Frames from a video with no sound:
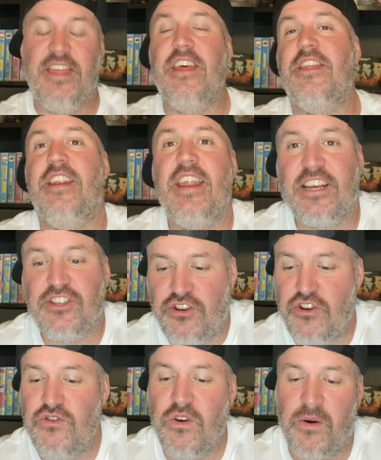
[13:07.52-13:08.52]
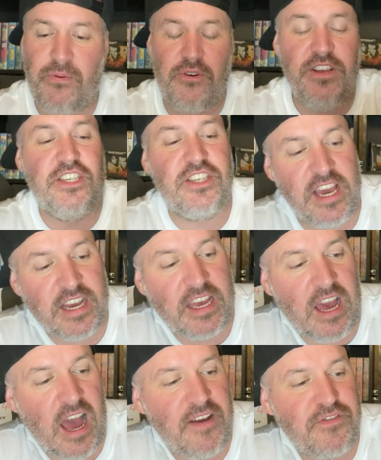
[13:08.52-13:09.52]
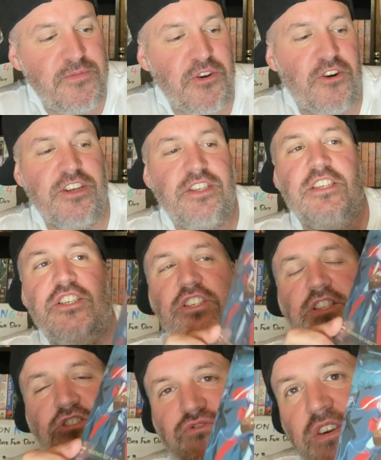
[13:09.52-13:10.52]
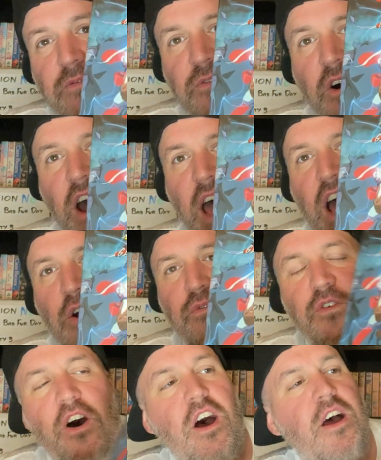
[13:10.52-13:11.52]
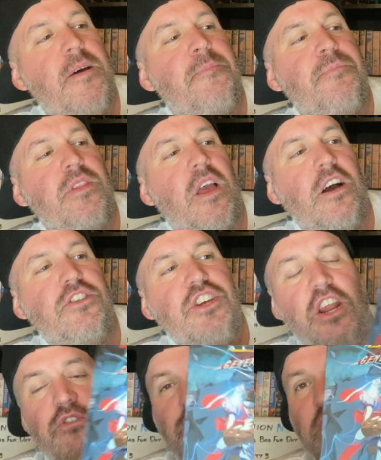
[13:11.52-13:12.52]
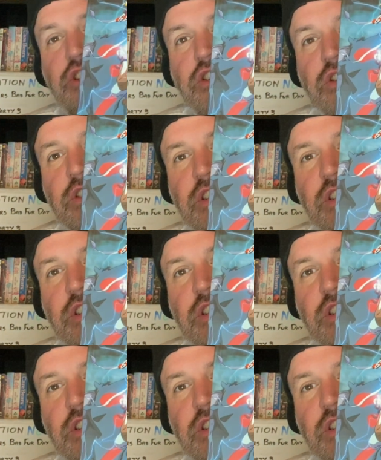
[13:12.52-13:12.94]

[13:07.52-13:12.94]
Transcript: then the next two are pretty sick, I have to be honest. Is Street Fighter Alpha Generations